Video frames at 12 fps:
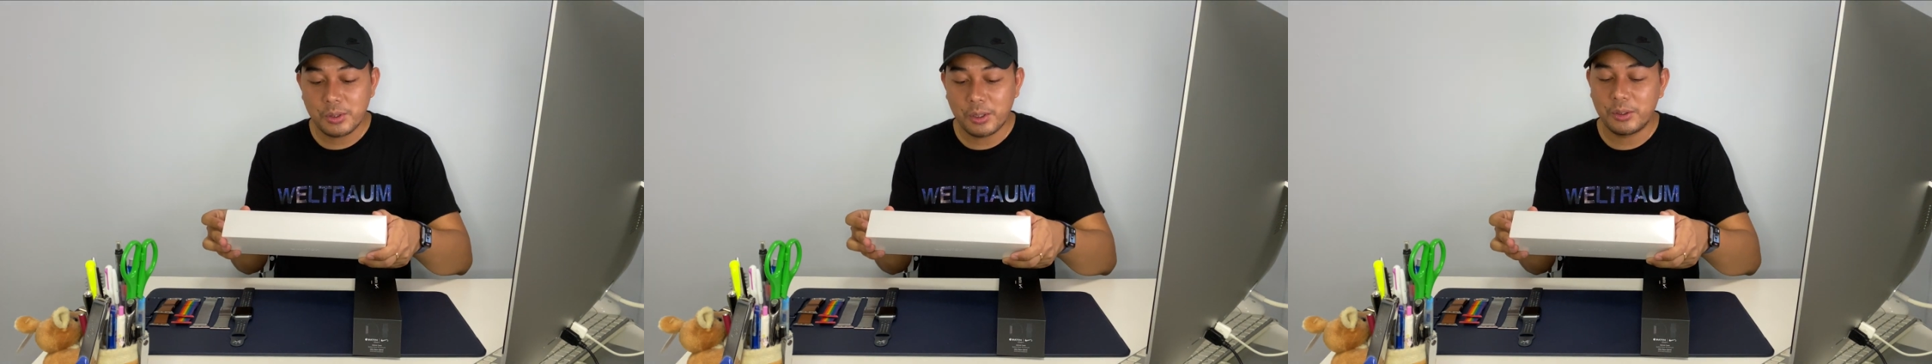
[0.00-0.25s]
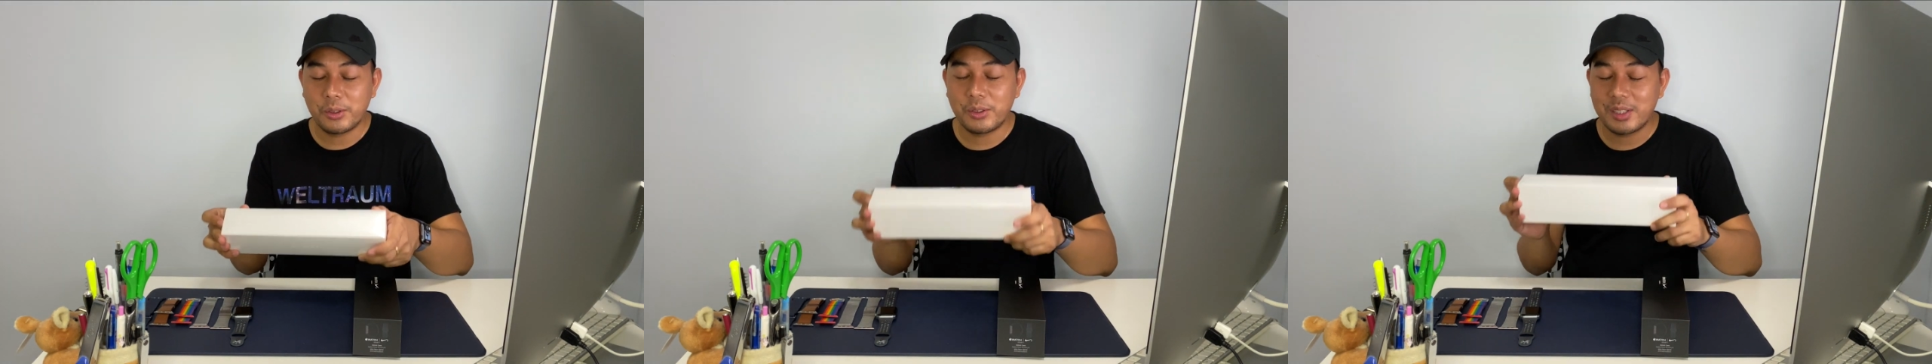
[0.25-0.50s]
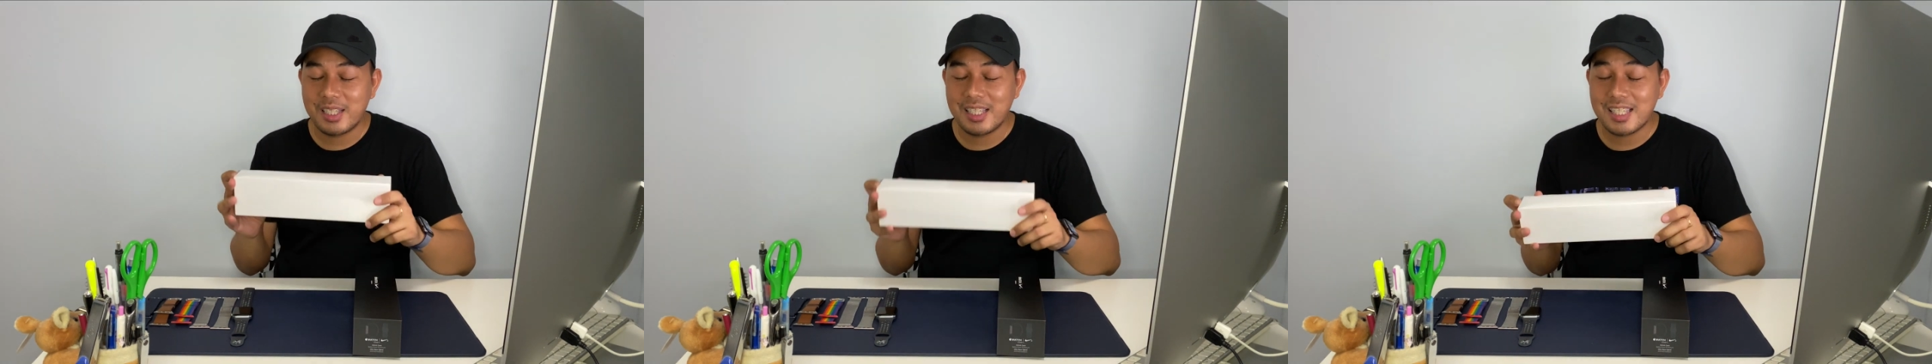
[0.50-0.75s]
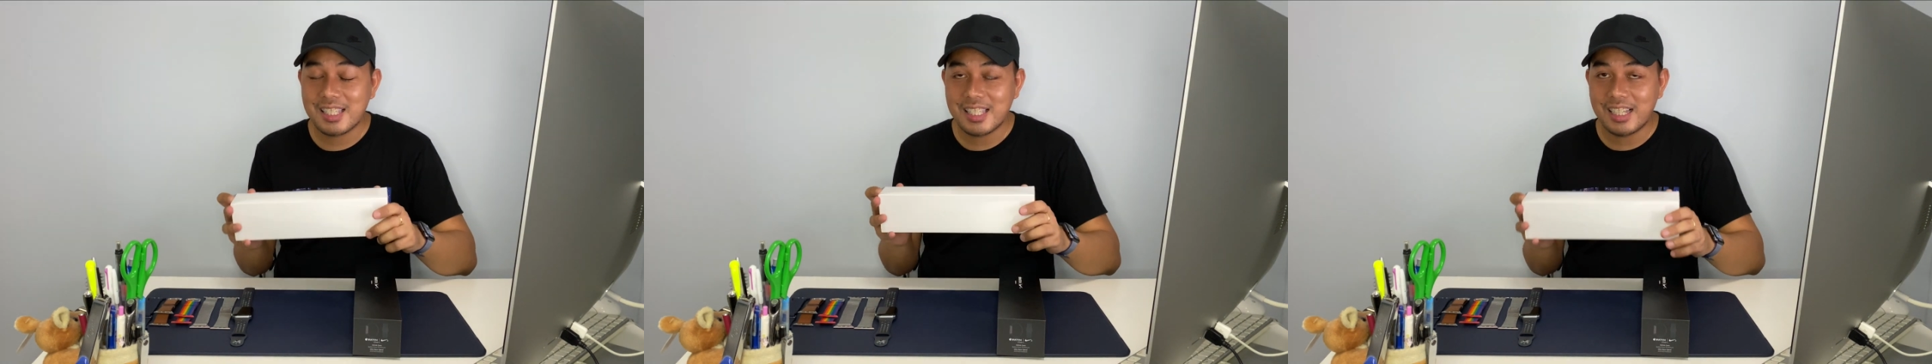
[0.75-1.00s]
oh no, this
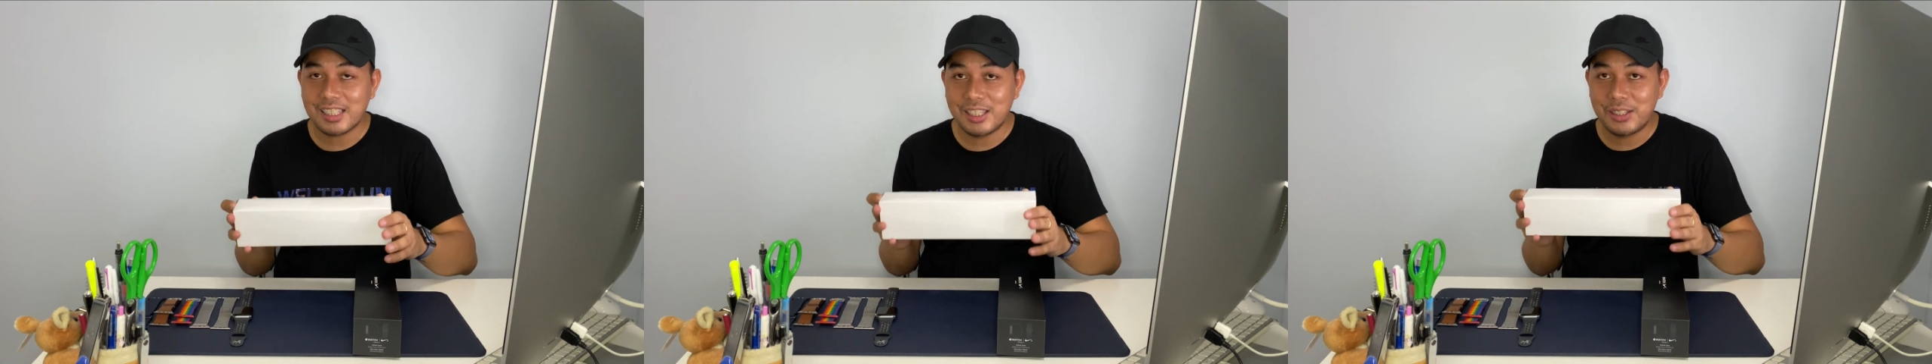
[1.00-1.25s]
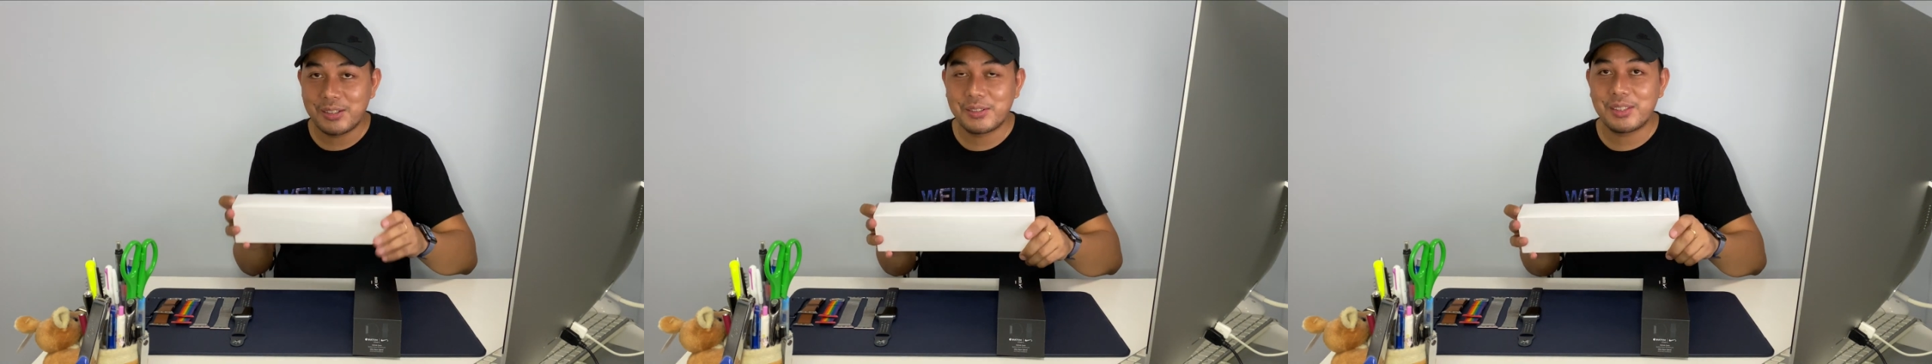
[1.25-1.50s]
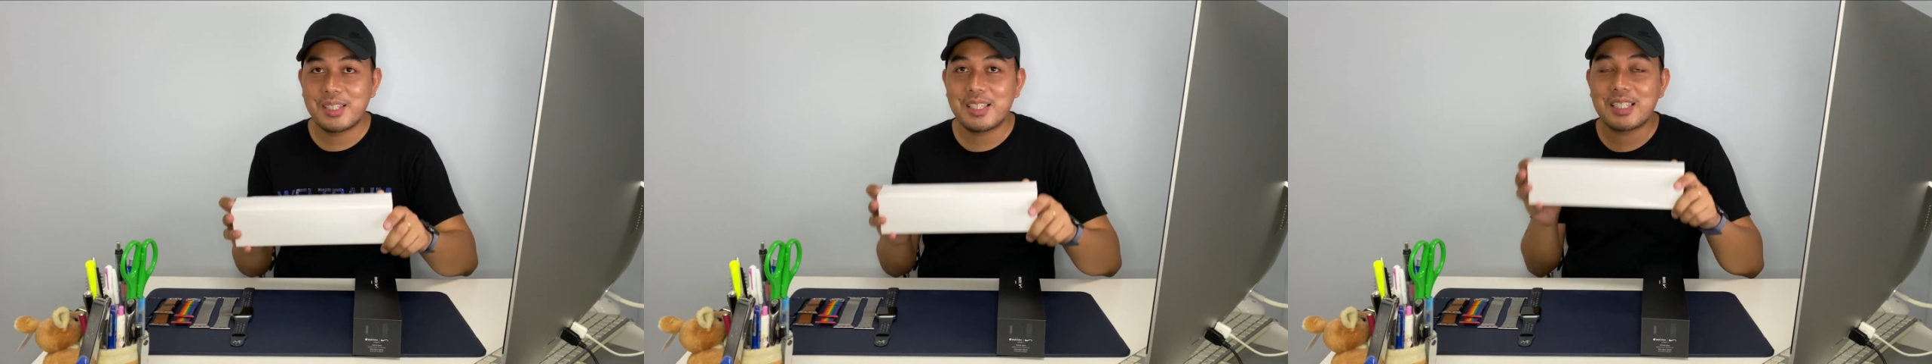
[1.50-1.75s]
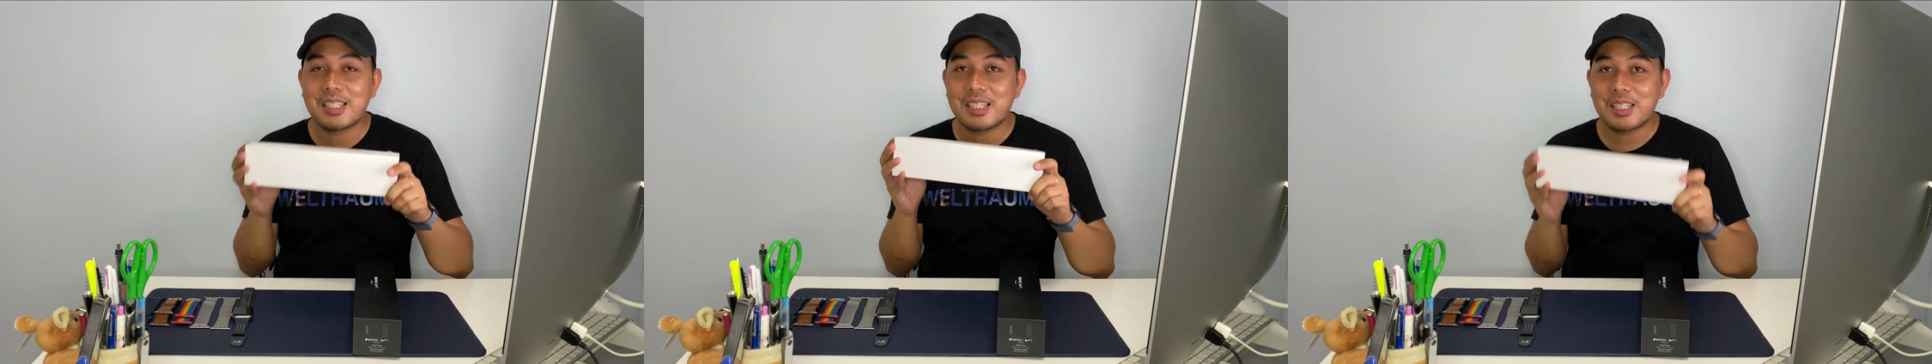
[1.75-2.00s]
is not a new, this
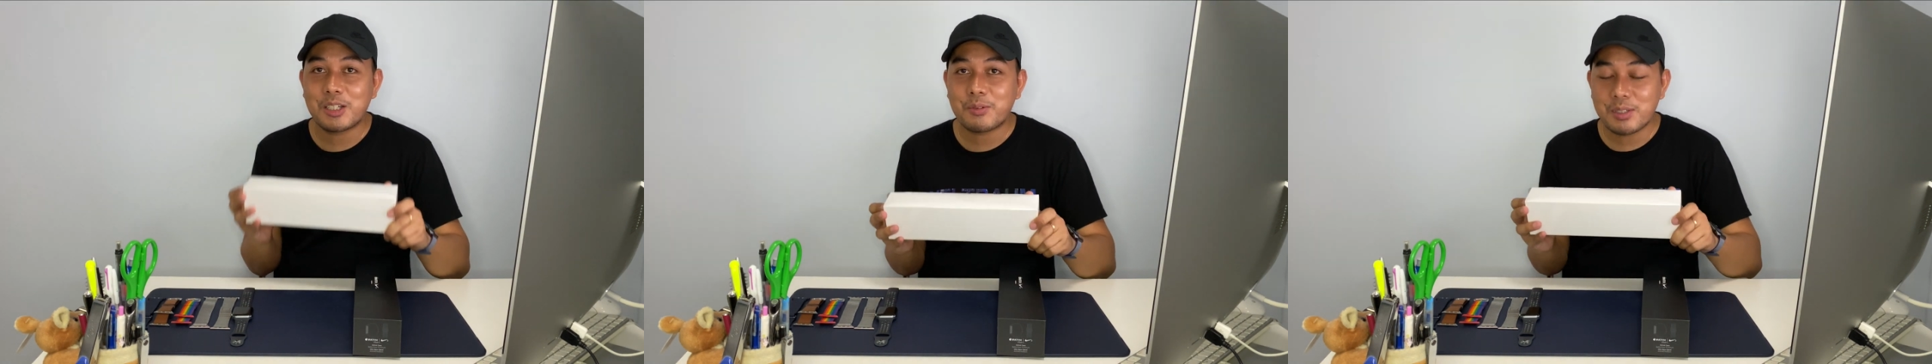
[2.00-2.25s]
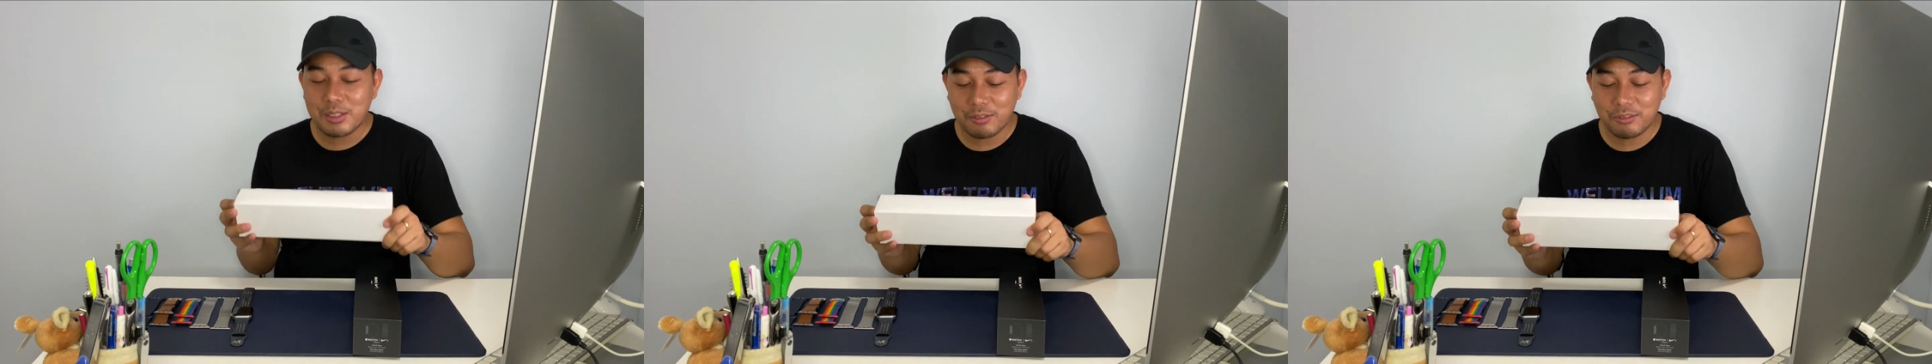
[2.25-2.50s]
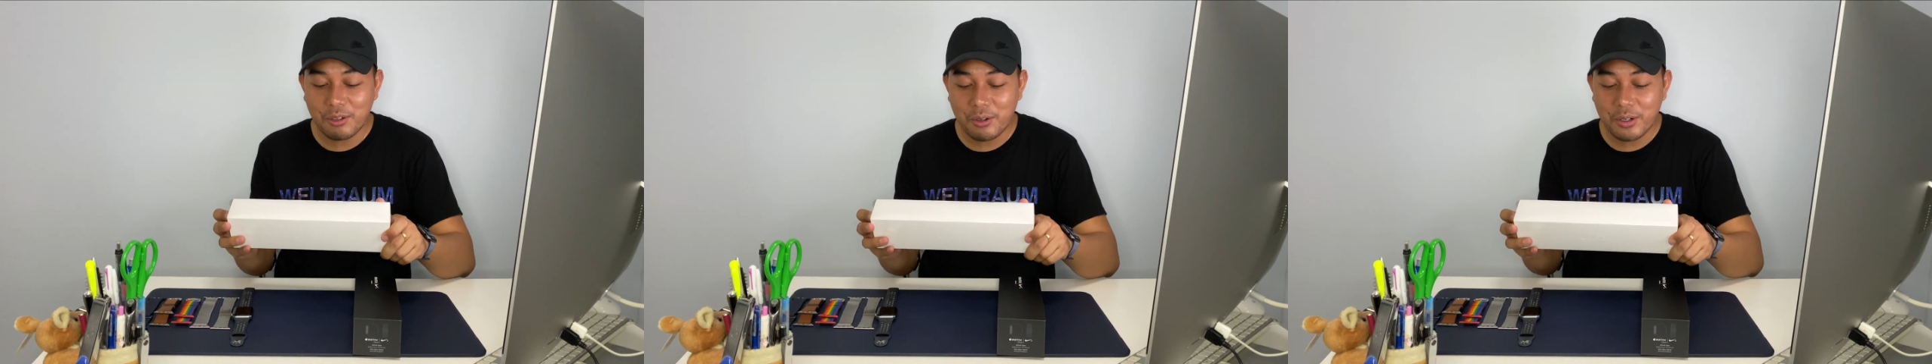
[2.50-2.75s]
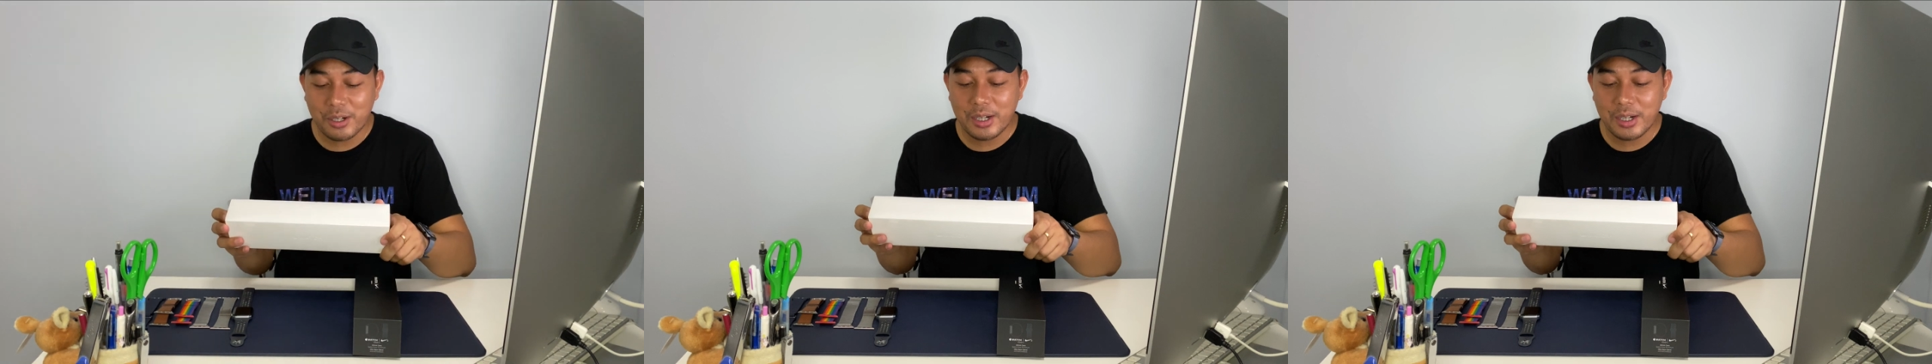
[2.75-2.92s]
is Series 4